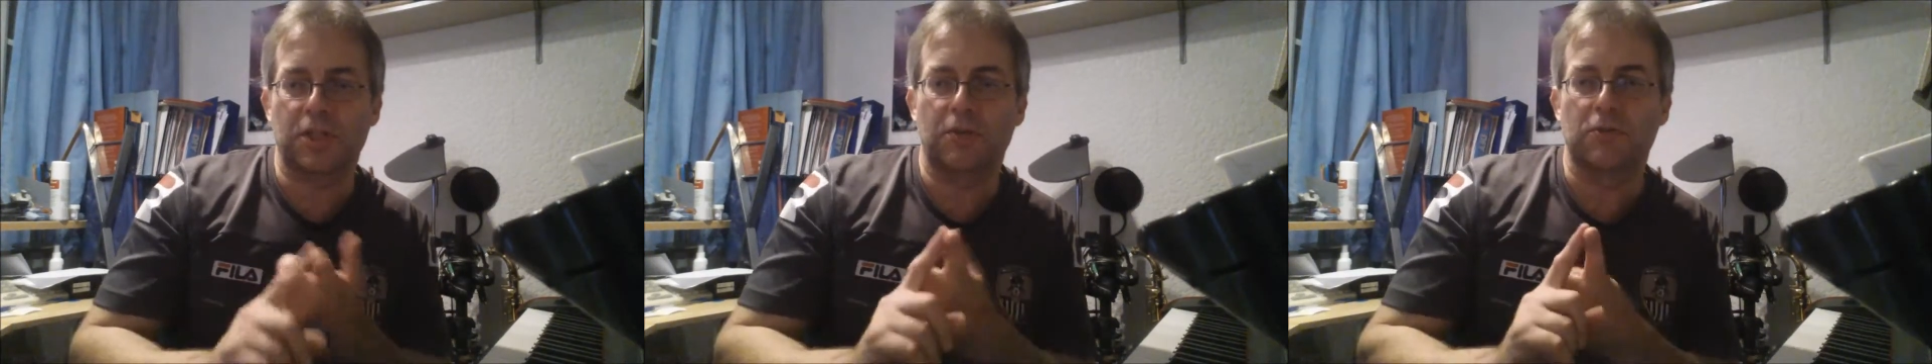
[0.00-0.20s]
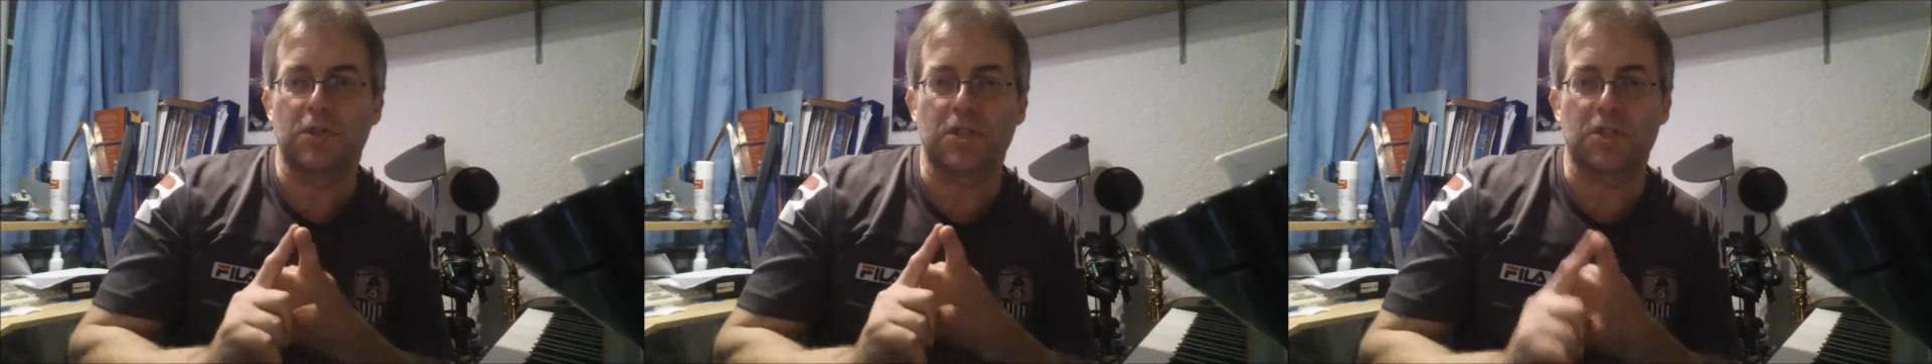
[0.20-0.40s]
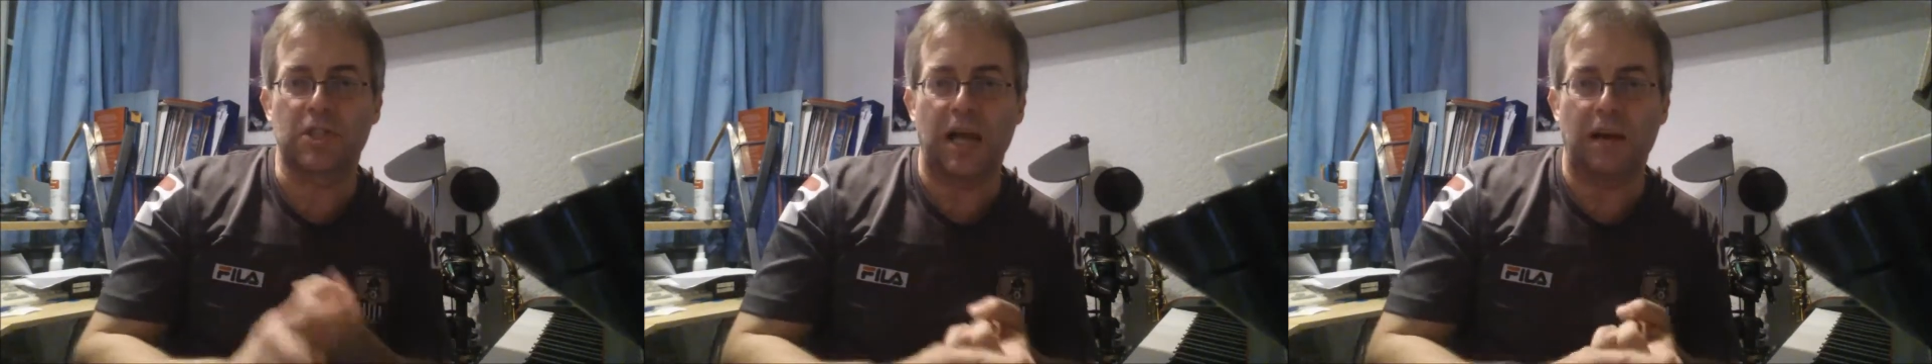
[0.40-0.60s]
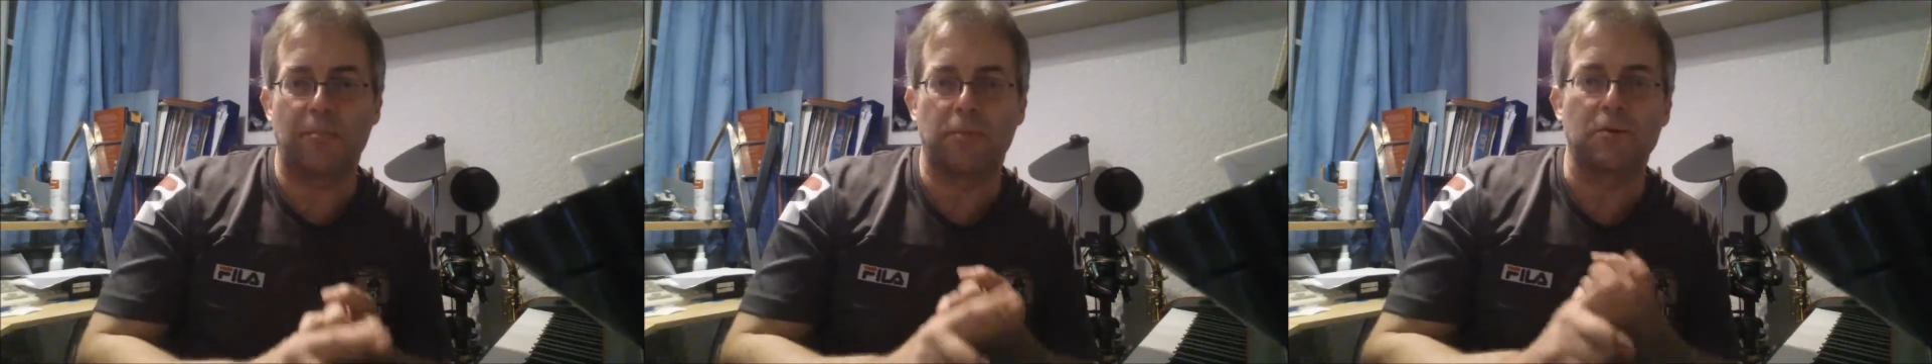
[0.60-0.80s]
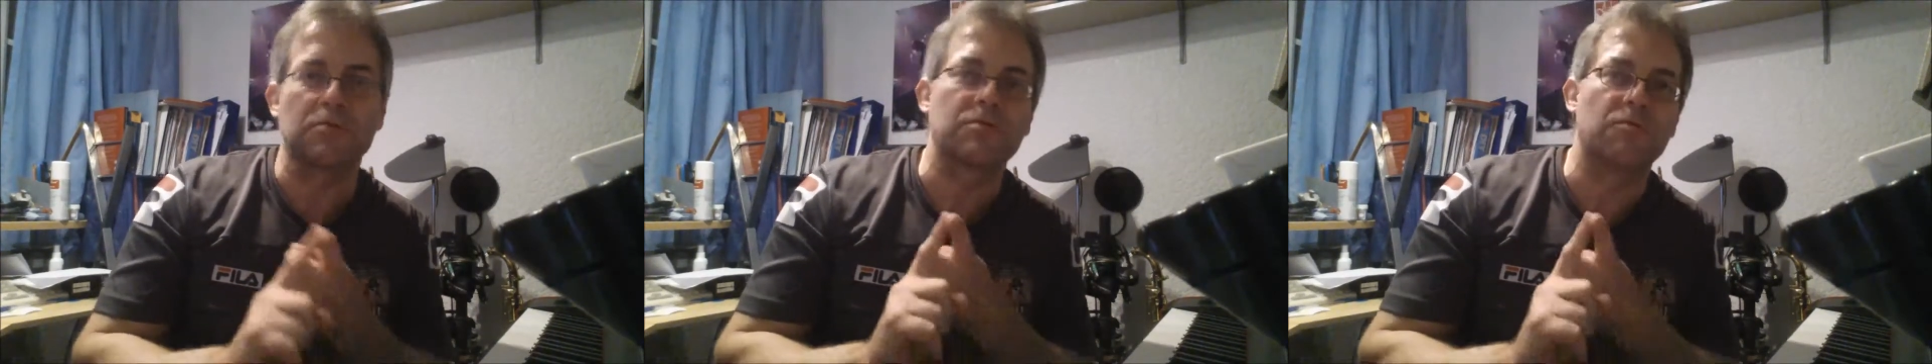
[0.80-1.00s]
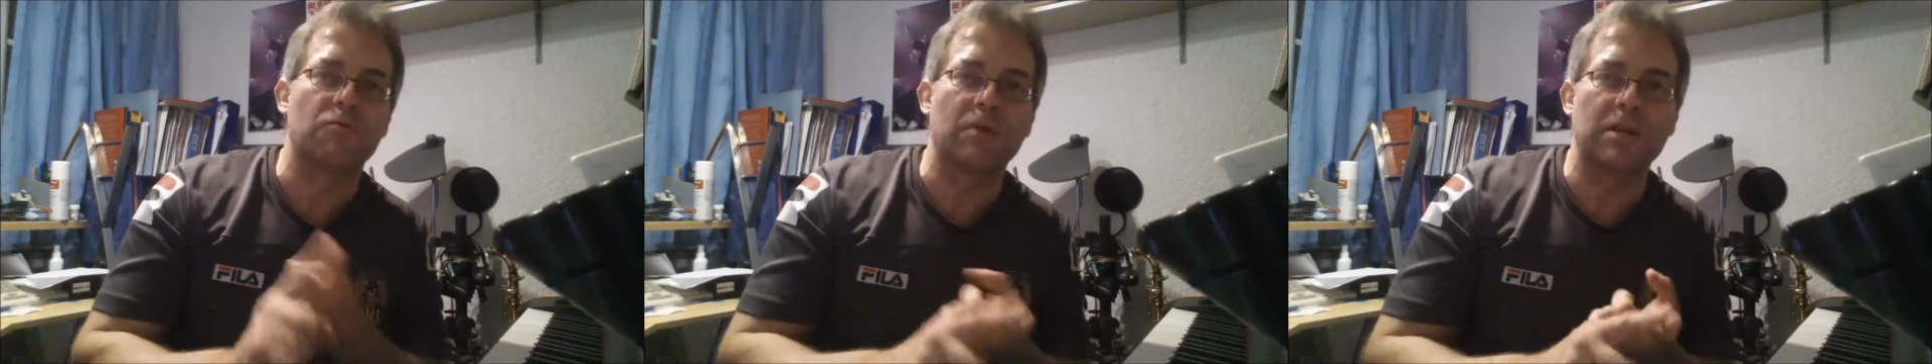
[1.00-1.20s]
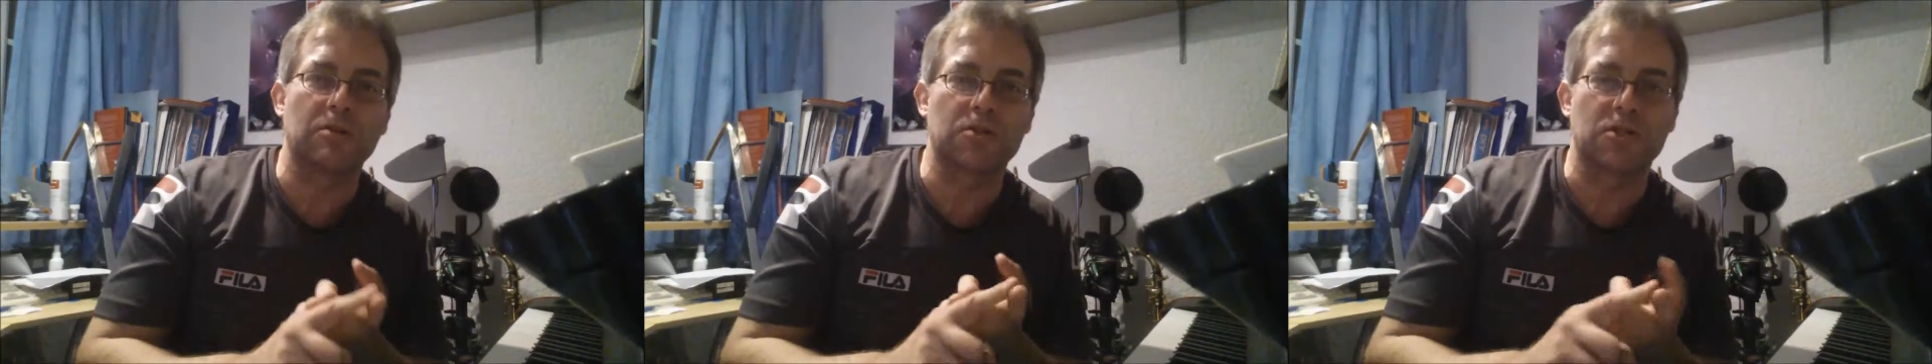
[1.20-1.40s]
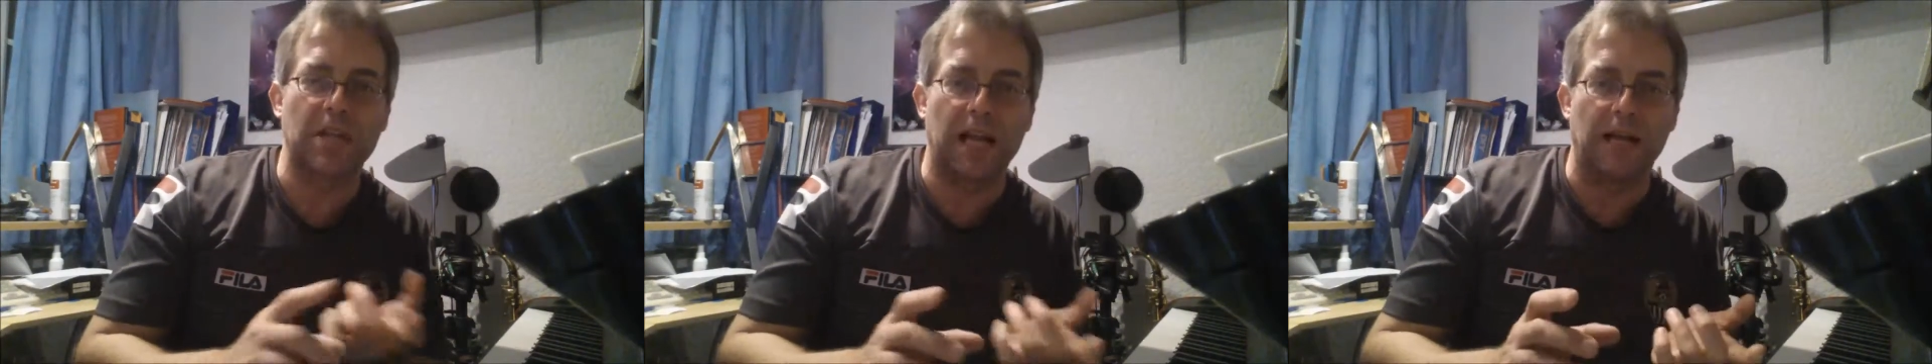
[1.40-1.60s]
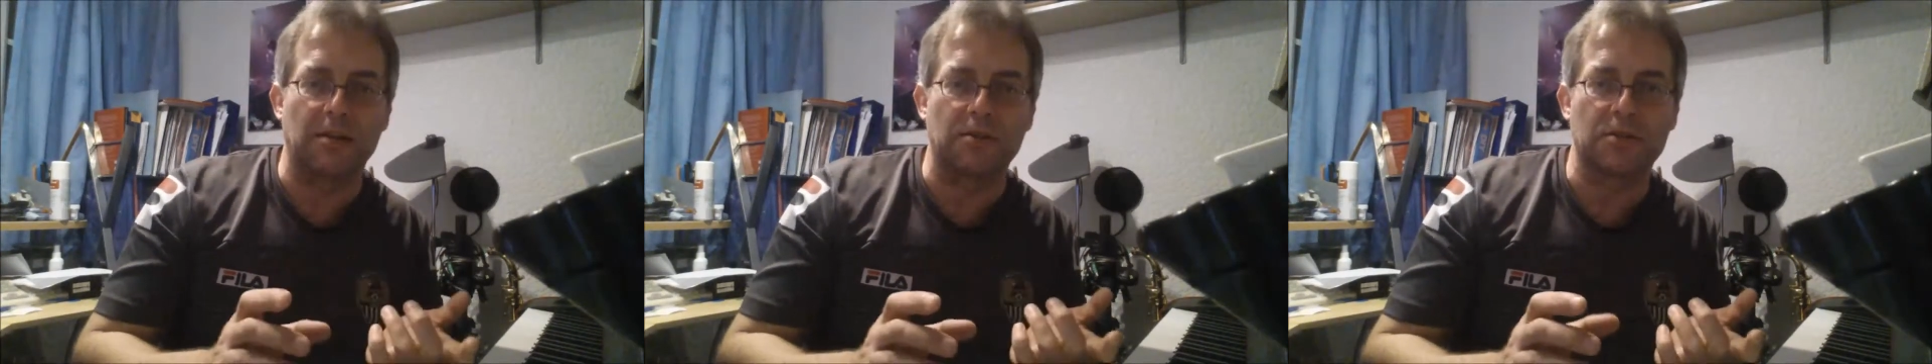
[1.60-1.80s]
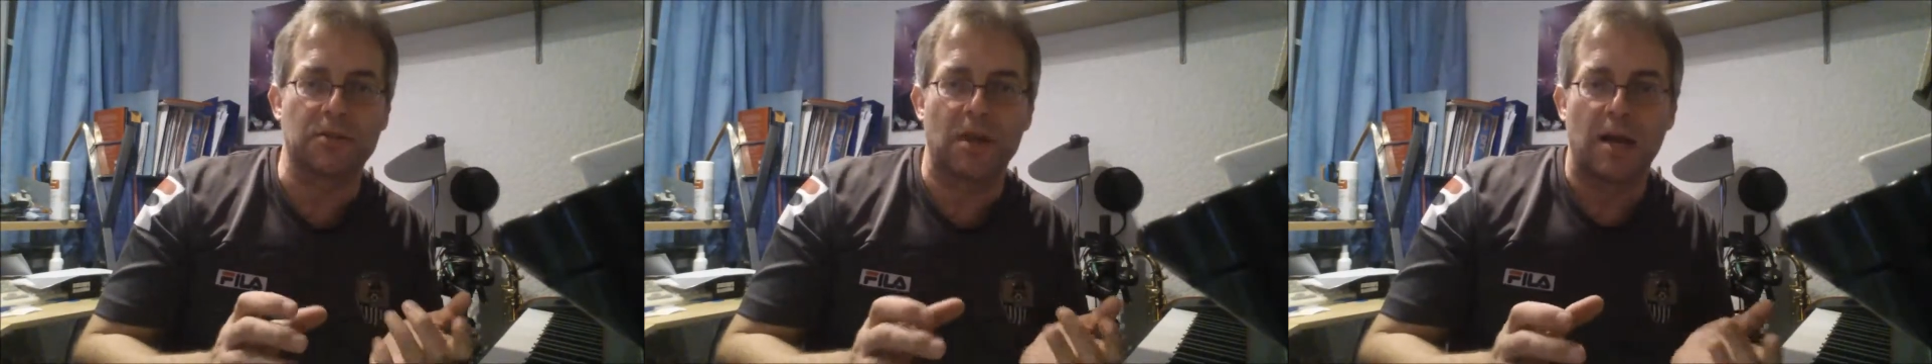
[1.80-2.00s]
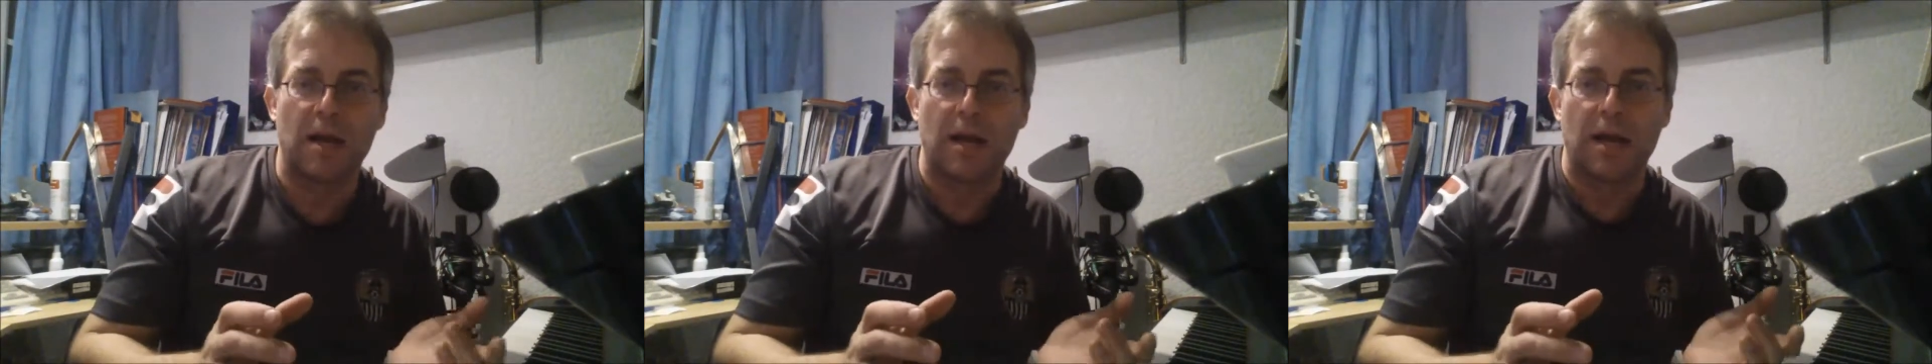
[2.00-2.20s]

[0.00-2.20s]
uses samples of real sounds,